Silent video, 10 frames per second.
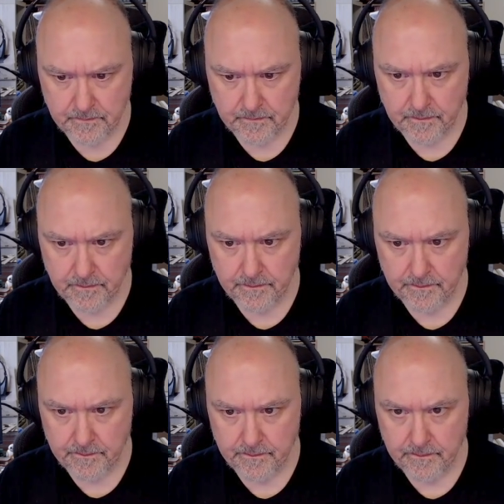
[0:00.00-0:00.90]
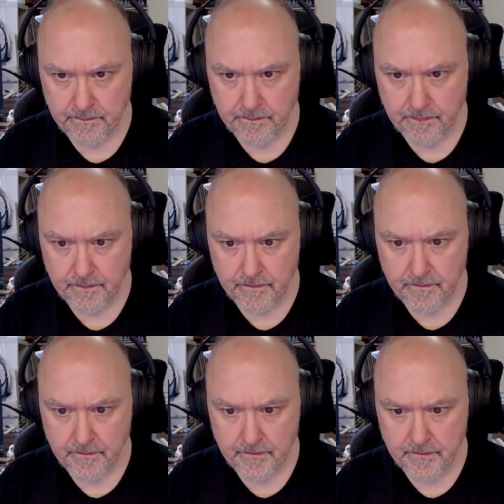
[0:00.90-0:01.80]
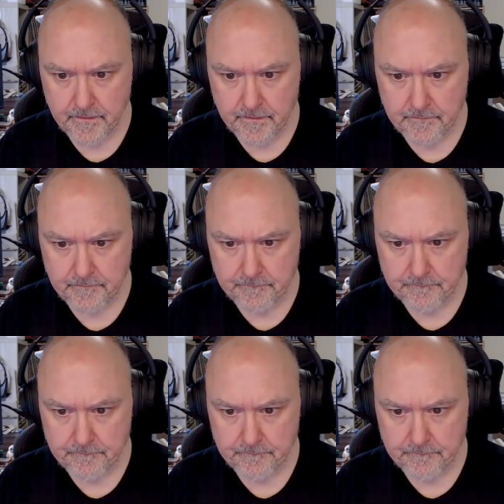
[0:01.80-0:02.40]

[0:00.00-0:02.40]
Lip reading: Nobody speaks.